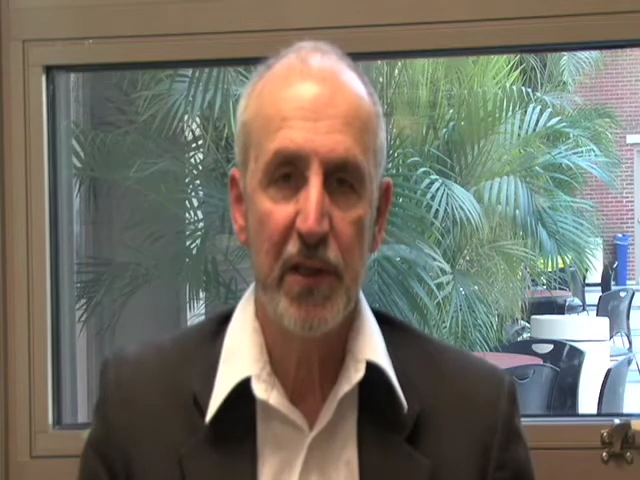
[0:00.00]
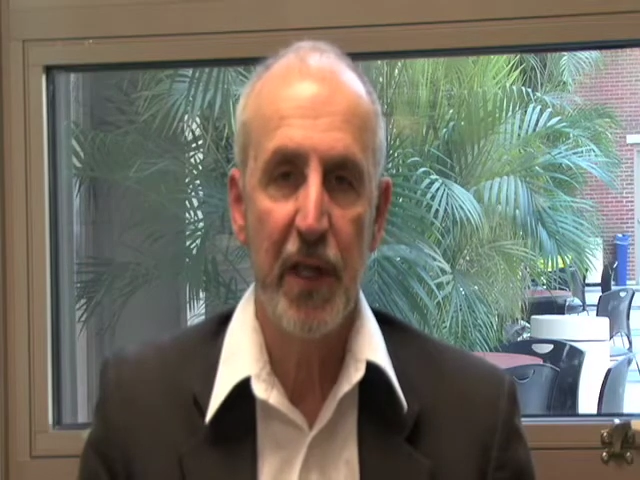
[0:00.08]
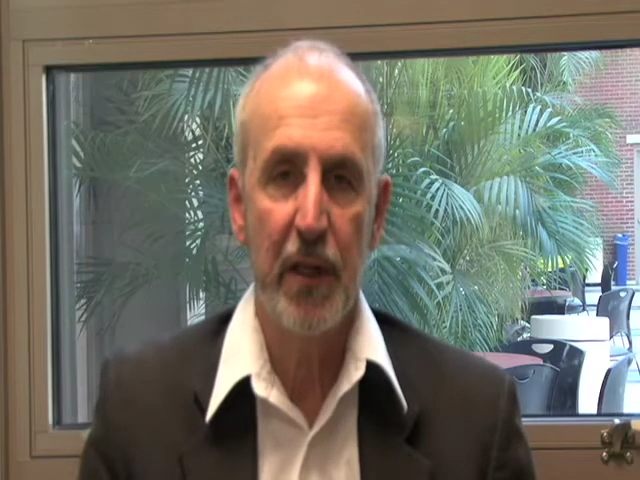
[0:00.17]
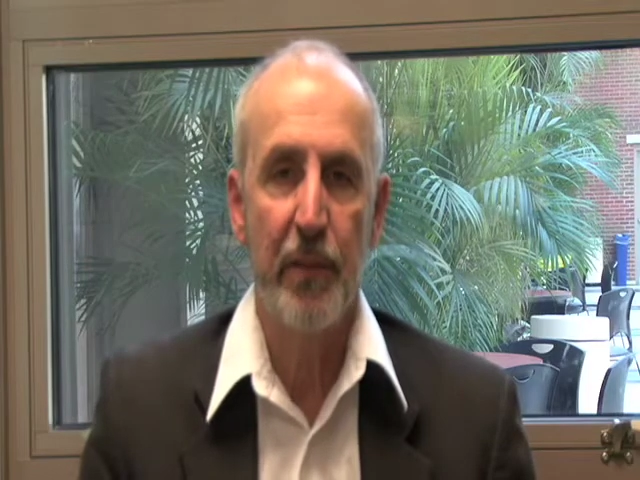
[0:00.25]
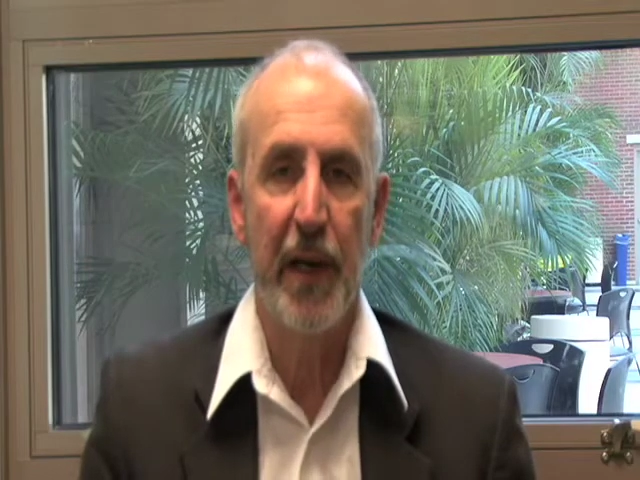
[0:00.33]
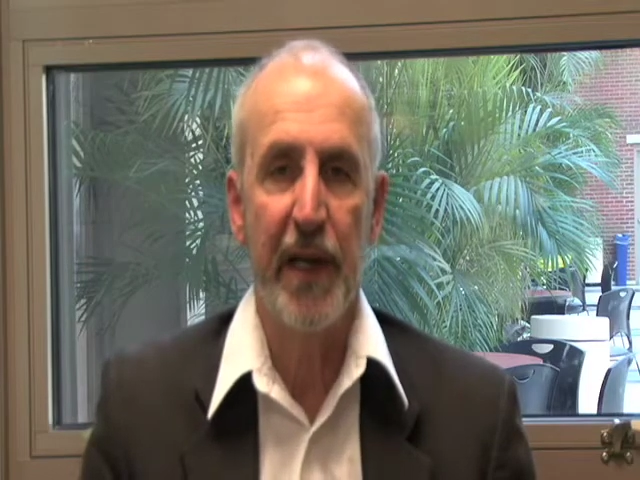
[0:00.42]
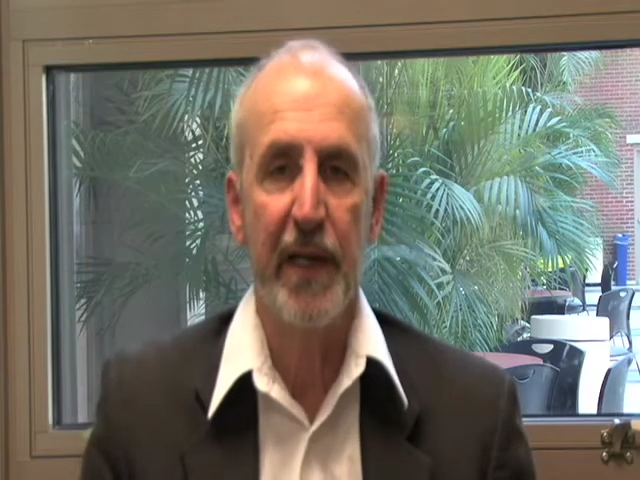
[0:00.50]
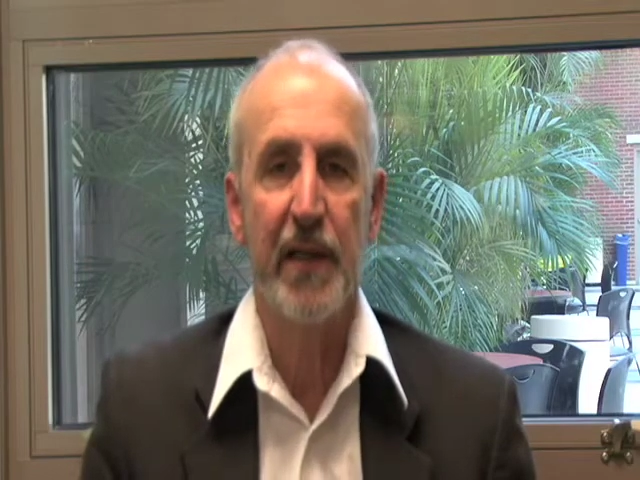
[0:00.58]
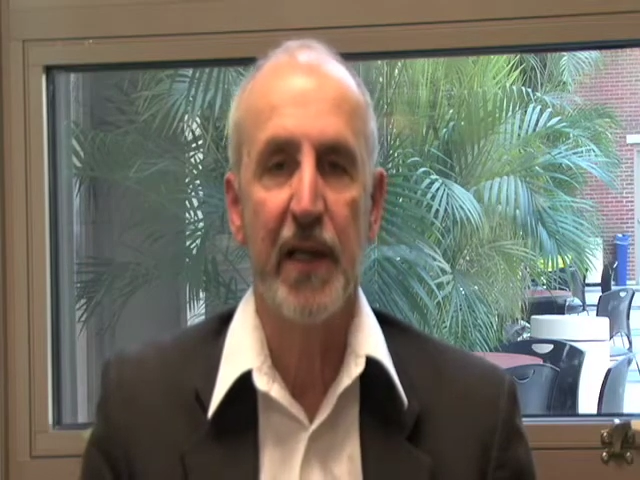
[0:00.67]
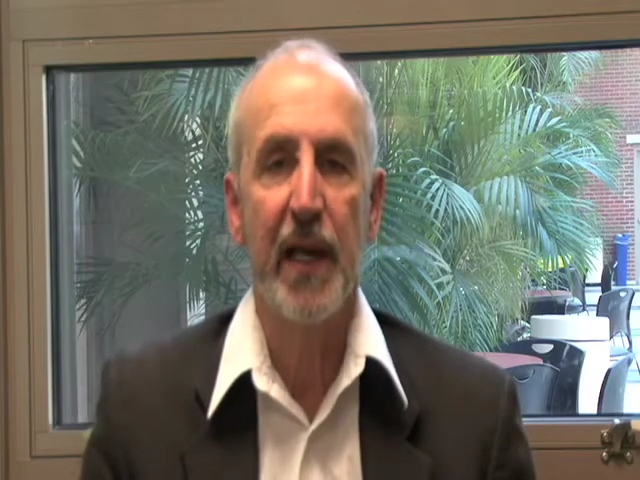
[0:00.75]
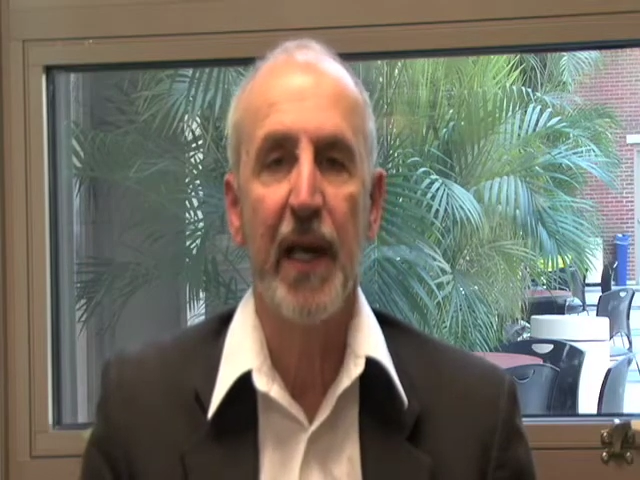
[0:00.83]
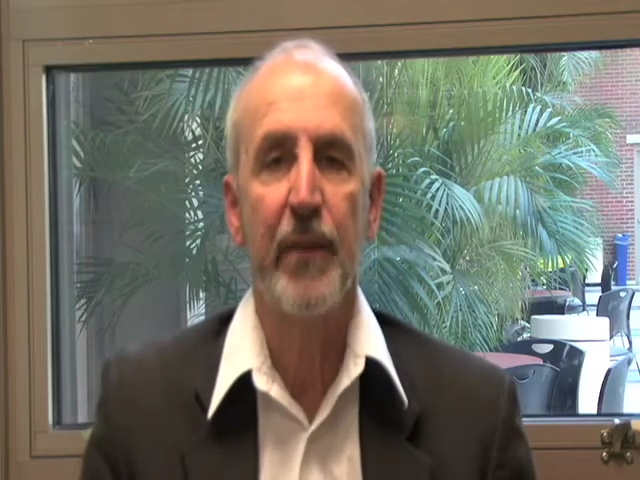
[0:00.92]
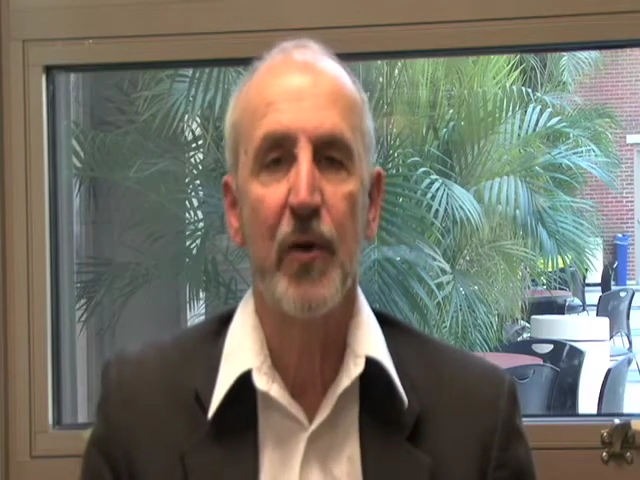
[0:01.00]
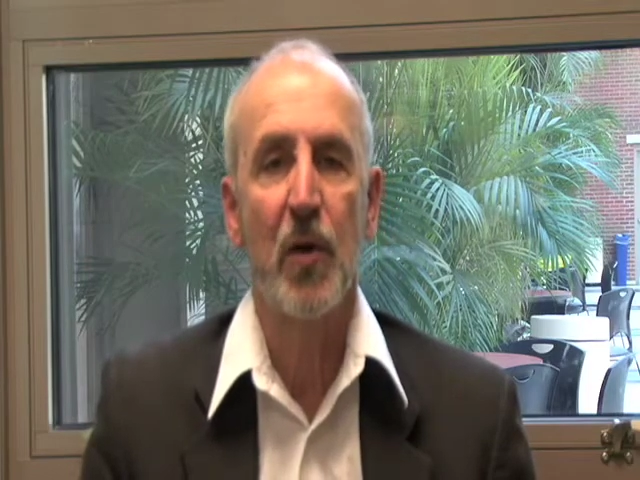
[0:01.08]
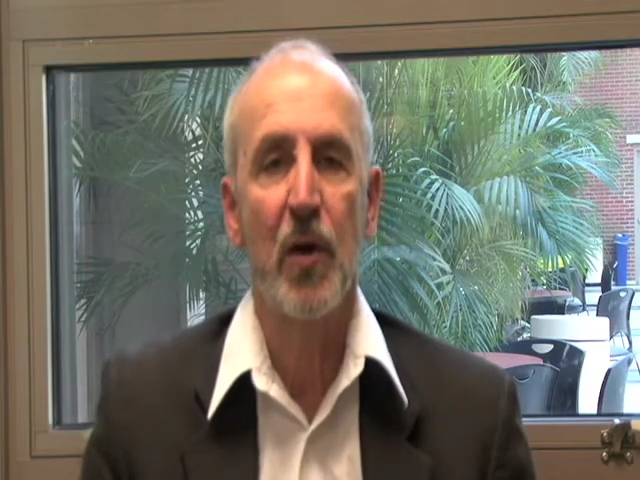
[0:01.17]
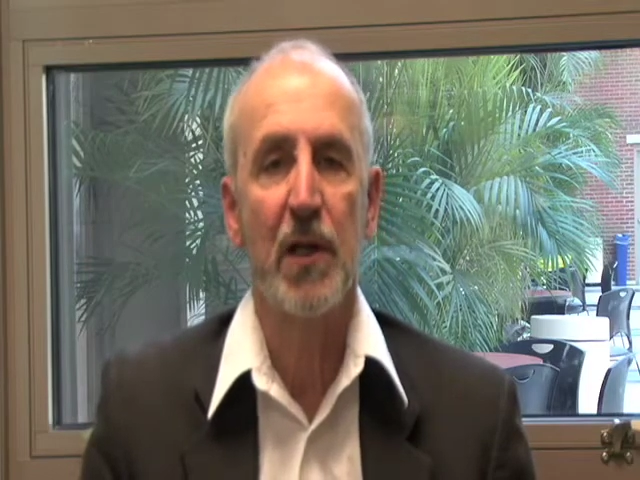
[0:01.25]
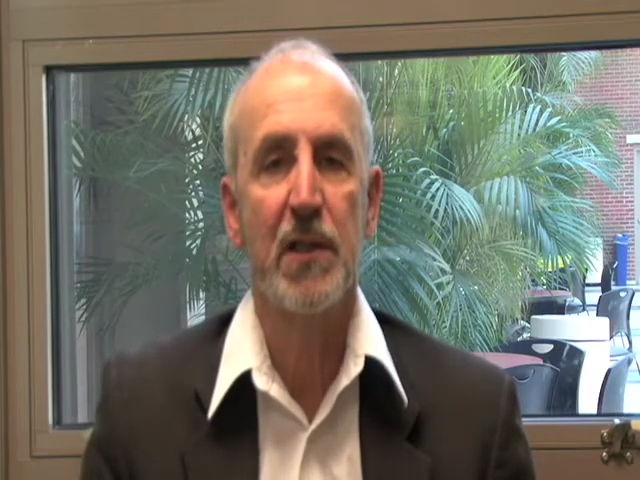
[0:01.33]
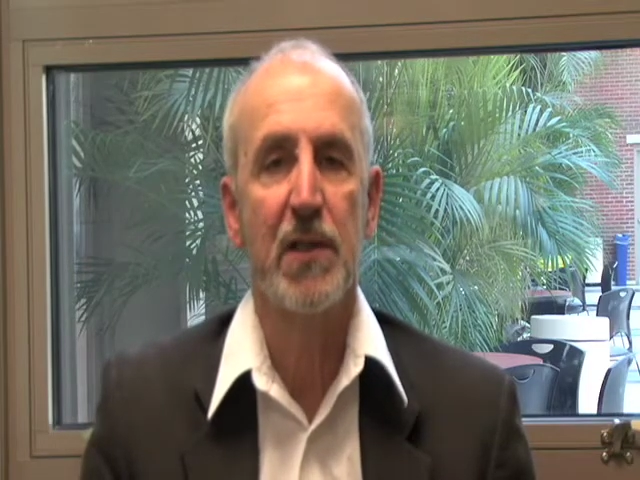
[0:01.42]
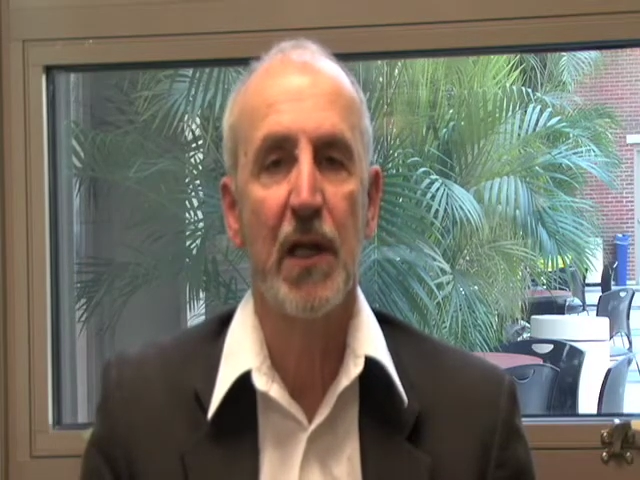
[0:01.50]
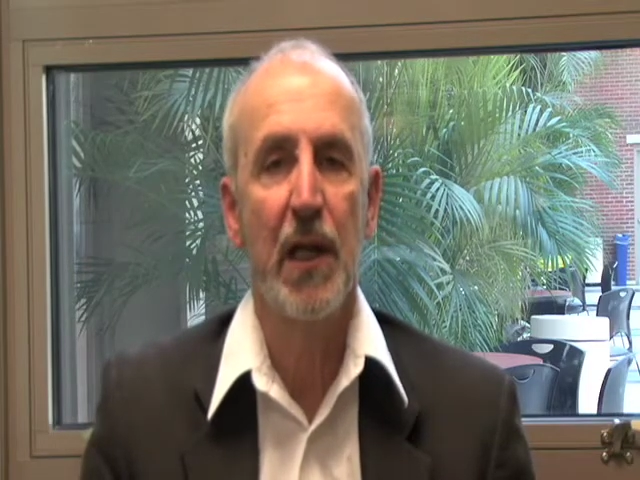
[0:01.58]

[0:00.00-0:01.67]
their mind and came across the